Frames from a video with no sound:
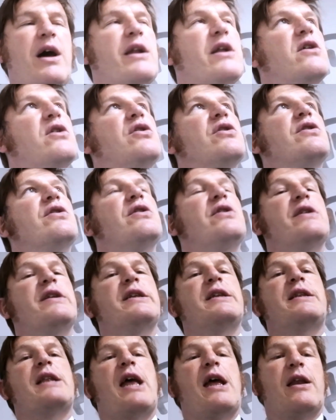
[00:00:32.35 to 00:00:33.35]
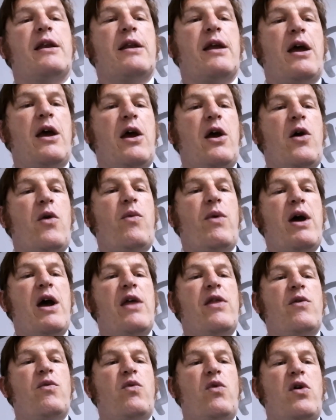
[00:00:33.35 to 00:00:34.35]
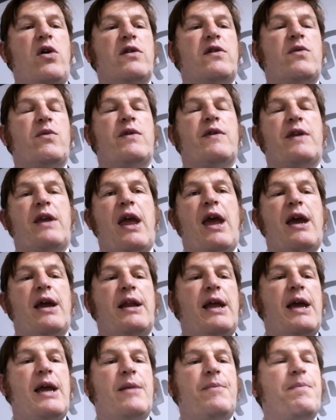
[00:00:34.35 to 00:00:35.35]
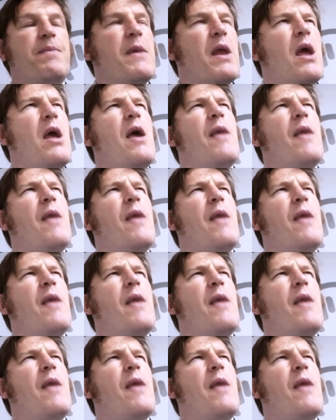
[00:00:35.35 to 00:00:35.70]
And I couldn't understand where the water was getting in.